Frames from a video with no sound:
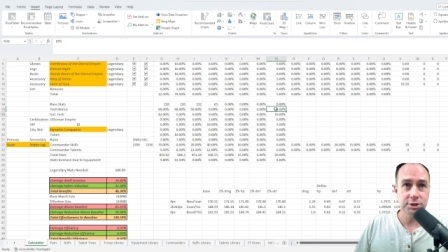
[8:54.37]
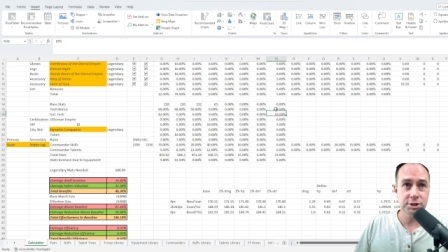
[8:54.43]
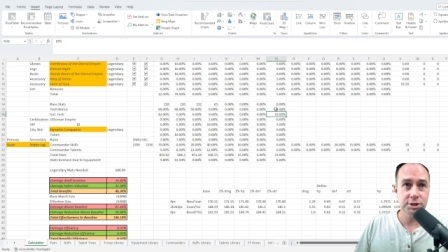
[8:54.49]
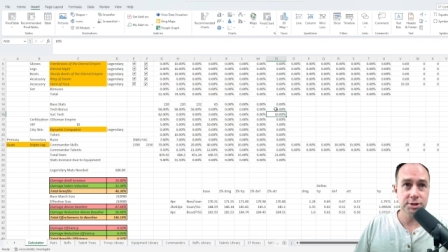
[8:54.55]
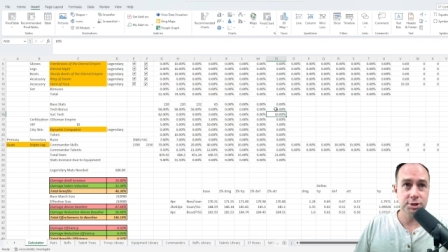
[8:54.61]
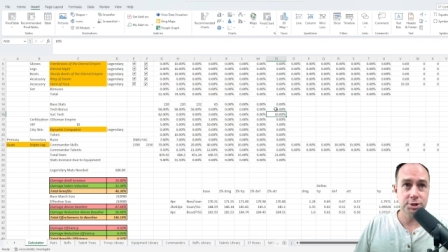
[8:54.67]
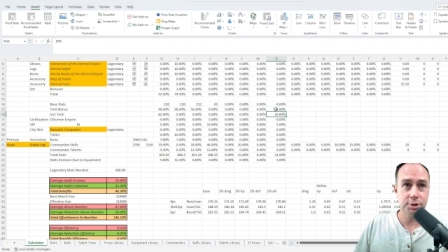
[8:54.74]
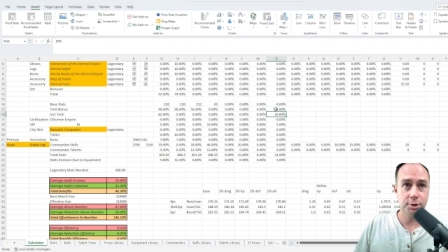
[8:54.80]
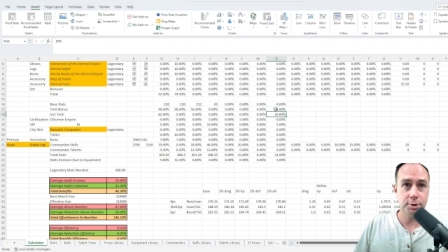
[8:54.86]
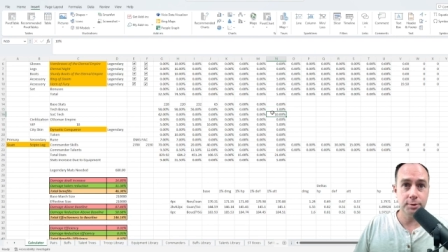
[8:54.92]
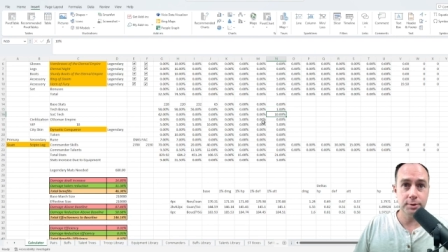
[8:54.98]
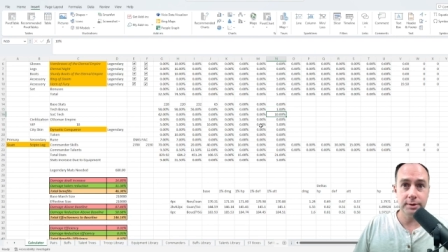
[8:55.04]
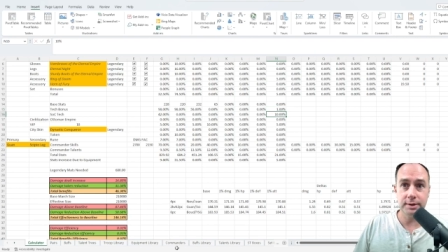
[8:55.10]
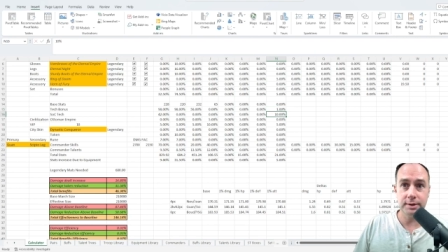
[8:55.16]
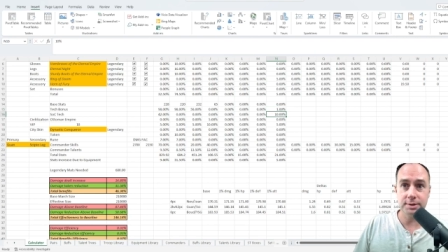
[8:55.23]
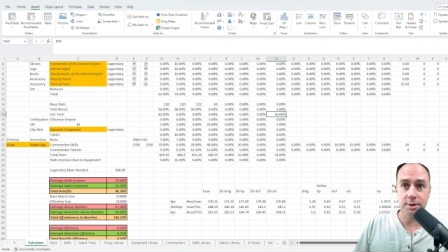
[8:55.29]
just to show you
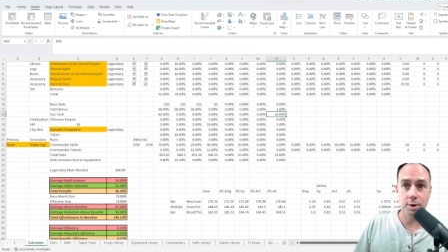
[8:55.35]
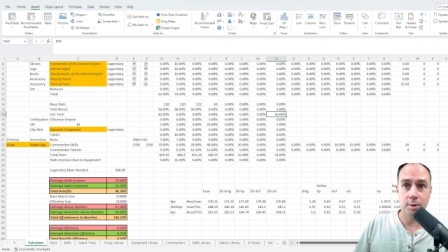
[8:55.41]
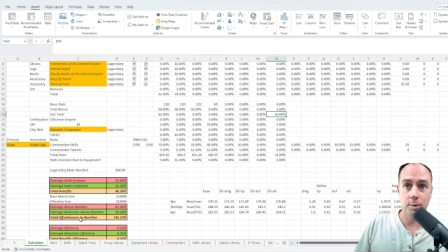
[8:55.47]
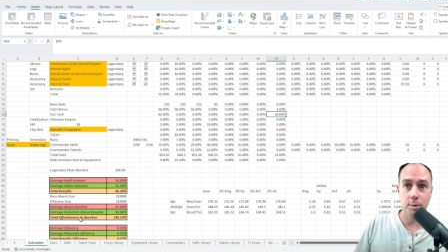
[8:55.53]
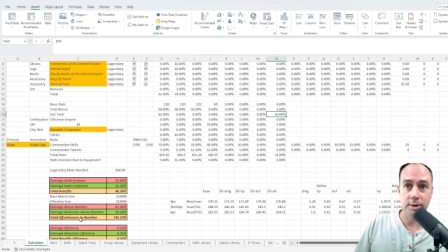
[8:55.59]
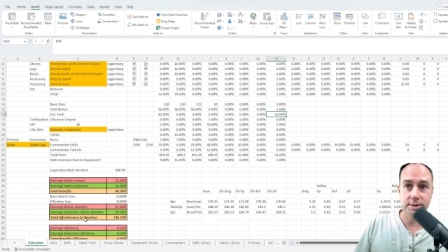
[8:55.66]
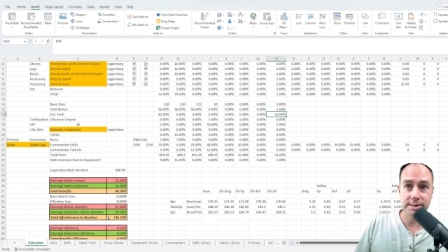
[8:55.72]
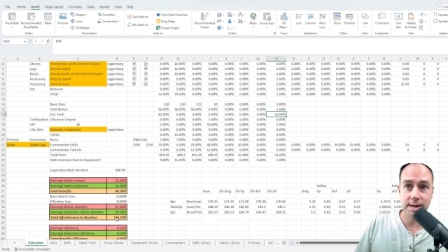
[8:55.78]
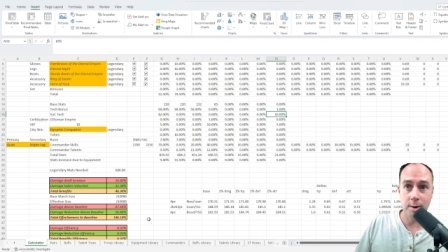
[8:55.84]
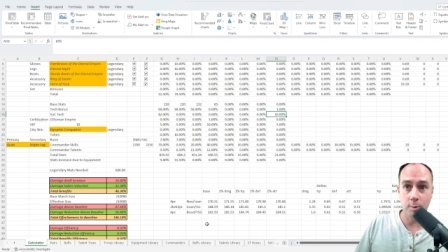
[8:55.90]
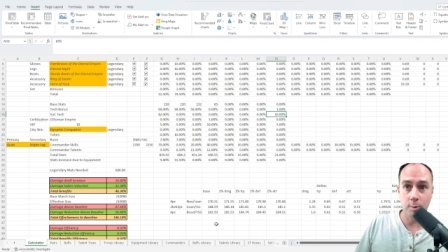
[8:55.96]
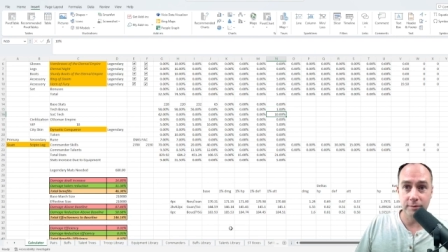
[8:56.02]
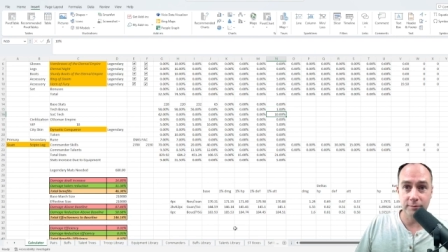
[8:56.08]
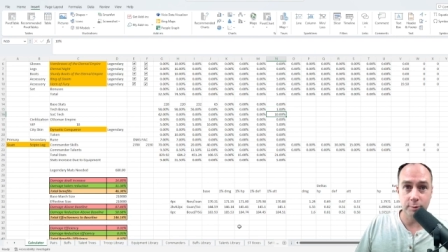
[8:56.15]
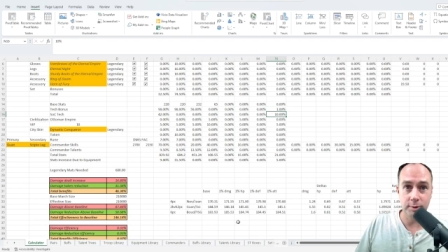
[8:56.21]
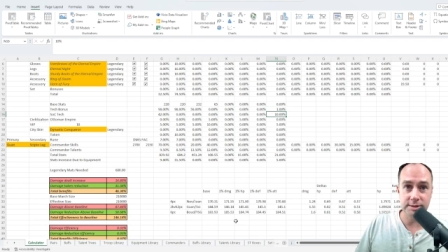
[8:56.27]
that this all works out,
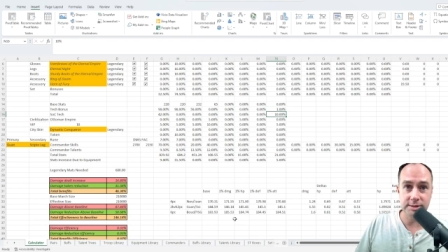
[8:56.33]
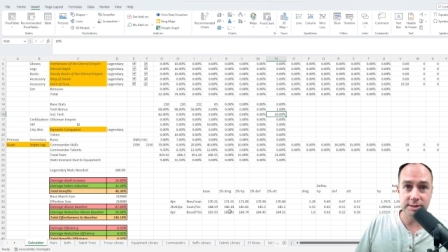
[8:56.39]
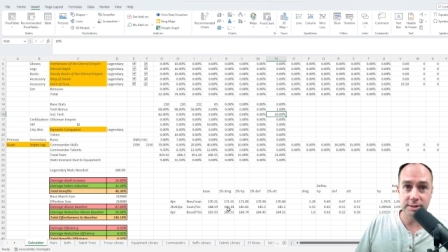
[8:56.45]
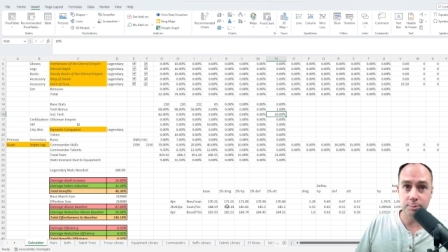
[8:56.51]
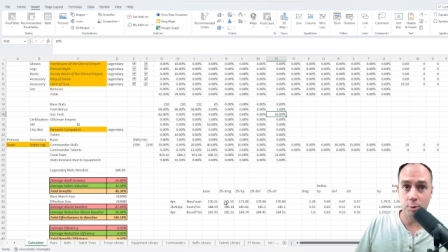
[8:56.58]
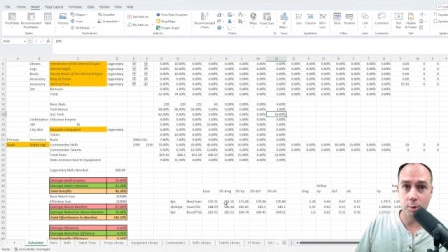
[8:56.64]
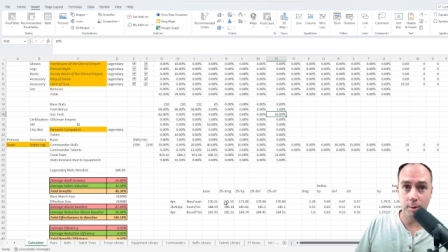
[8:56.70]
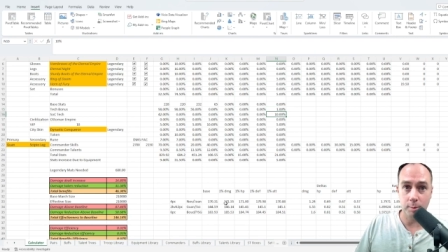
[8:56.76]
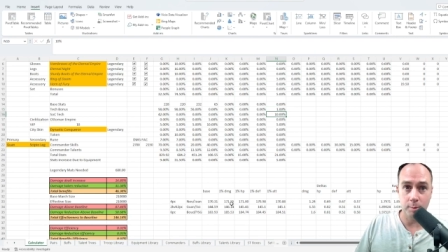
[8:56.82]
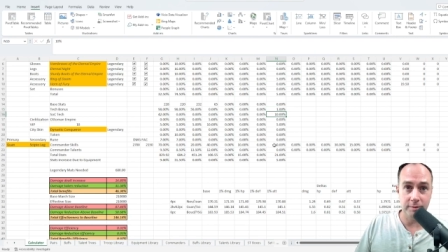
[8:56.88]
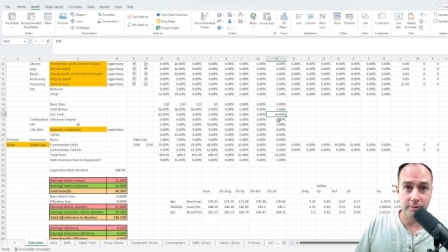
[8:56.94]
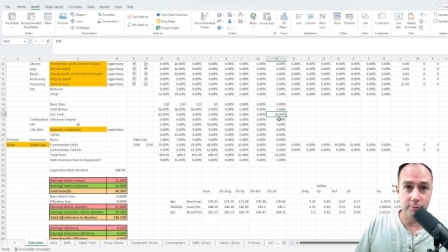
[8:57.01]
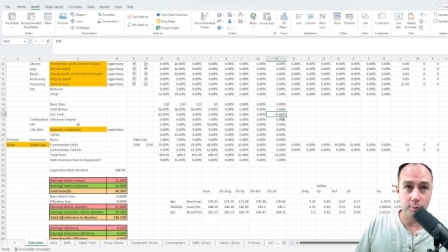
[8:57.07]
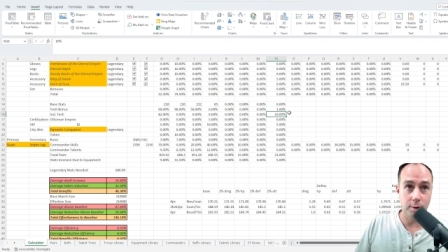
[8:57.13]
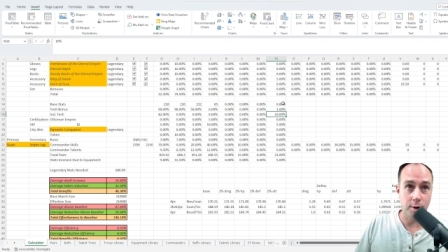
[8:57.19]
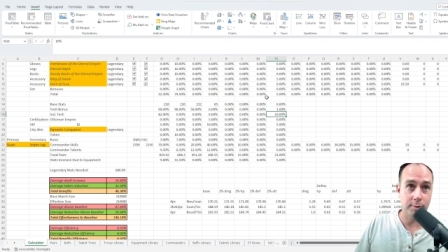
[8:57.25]
146.14.